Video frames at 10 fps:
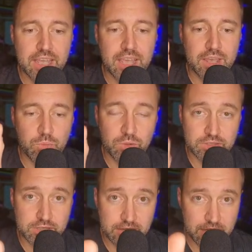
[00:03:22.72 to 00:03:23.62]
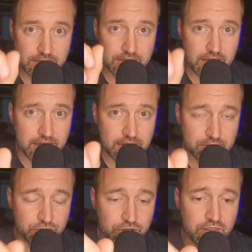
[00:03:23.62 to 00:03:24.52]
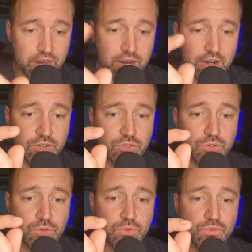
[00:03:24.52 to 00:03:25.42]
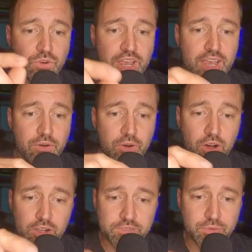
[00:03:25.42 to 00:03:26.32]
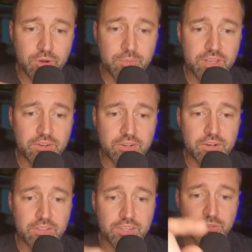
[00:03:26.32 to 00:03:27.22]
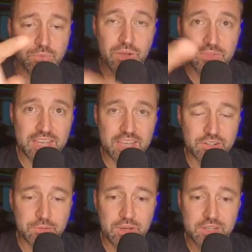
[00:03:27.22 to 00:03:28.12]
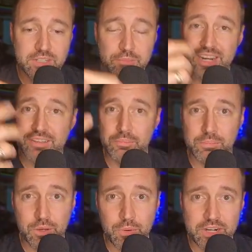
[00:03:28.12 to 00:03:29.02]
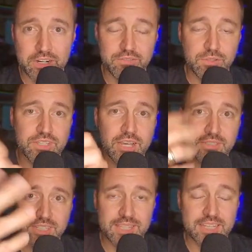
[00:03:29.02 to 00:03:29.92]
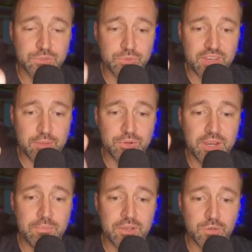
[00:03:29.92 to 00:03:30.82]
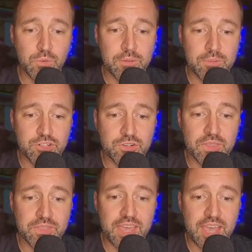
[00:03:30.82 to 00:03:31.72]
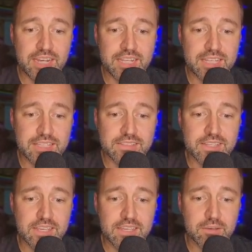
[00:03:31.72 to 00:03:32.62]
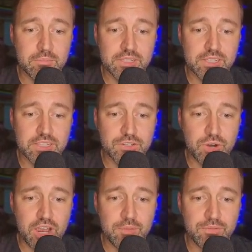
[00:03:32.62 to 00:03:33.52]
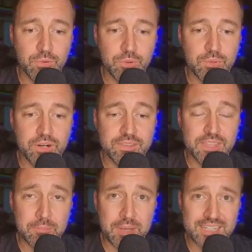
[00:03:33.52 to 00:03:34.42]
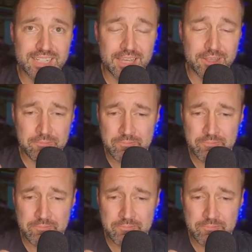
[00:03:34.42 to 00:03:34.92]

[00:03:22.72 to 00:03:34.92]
And once again, take extra care to dry out all of the rubbing alcohol that's around the enter button. You might have to blow on it a few times to get that to evaporate, but you want to make sure that that is completely dry before we put everything back together.